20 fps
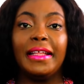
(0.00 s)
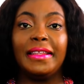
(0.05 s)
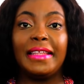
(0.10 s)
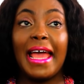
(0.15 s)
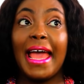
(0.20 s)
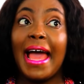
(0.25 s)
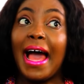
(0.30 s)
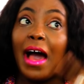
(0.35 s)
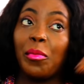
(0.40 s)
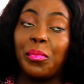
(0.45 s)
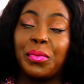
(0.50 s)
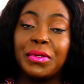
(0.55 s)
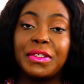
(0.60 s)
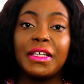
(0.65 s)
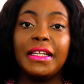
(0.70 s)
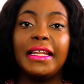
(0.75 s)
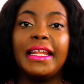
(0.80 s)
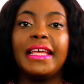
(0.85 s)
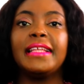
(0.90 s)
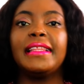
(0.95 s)
there. I'll put
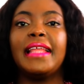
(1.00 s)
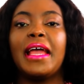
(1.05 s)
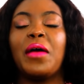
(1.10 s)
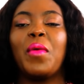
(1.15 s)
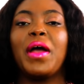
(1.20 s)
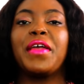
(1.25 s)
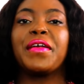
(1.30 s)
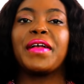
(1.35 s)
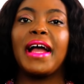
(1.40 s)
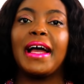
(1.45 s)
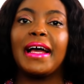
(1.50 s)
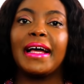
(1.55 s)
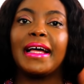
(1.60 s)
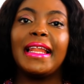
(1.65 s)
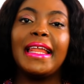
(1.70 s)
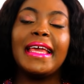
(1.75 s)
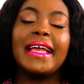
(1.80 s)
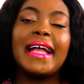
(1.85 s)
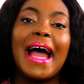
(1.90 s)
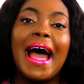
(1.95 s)
a link there where you can
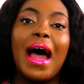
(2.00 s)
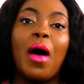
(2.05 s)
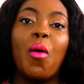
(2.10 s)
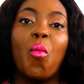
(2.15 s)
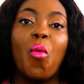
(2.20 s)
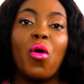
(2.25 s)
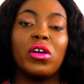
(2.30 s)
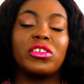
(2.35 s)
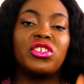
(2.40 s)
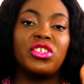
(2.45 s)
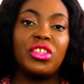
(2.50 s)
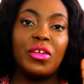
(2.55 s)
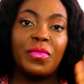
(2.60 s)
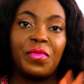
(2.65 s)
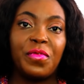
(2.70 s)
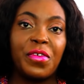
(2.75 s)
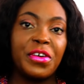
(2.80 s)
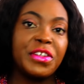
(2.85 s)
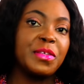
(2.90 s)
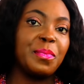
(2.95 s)
click and watch the
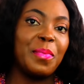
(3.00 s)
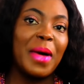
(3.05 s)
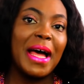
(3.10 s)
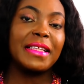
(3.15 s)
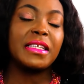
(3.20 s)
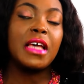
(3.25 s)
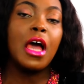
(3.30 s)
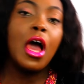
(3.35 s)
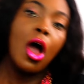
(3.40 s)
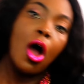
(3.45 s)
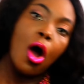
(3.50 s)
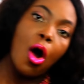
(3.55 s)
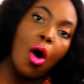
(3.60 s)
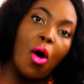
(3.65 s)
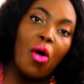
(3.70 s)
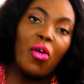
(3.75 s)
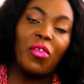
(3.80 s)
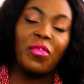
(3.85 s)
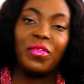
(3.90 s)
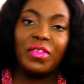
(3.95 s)
first part
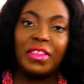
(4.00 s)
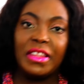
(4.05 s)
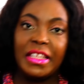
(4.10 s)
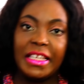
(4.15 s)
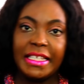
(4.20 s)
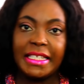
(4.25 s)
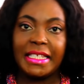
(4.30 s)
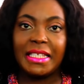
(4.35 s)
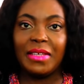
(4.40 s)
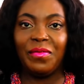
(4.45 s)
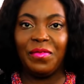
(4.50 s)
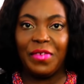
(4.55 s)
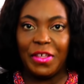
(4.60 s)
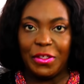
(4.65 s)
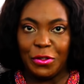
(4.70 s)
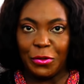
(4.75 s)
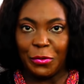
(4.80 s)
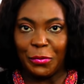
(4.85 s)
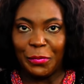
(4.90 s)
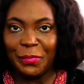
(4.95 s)
of this
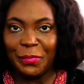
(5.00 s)
video.